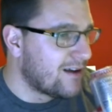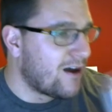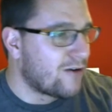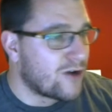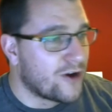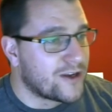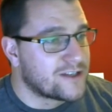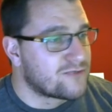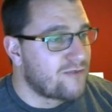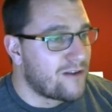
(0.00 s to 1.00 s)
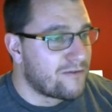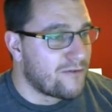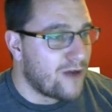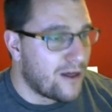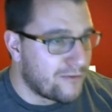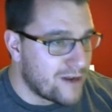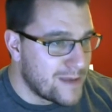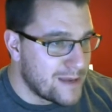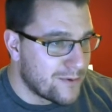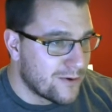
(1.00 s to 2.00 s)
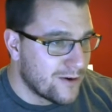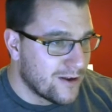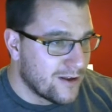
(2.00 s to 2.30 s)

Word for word: Oh god, he's just run through like three people.